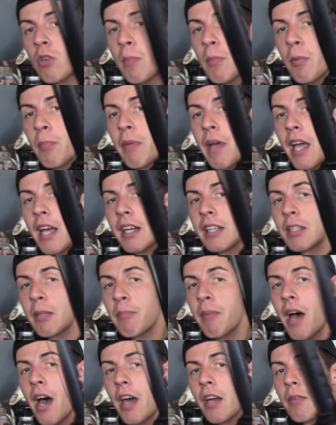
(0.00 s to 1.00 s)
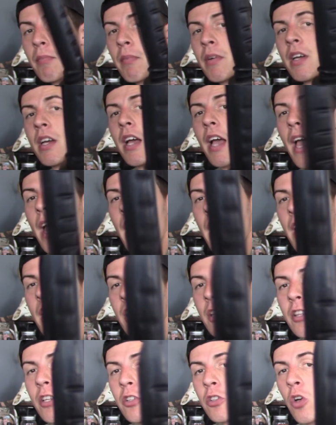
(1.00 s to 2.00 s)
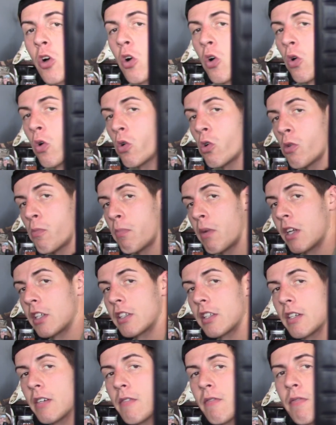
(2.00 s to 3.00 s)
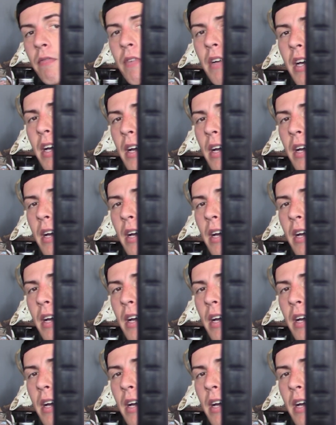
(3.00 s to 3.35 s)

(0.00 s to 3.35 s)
rubber band at the bottom, and there's a whole bunch of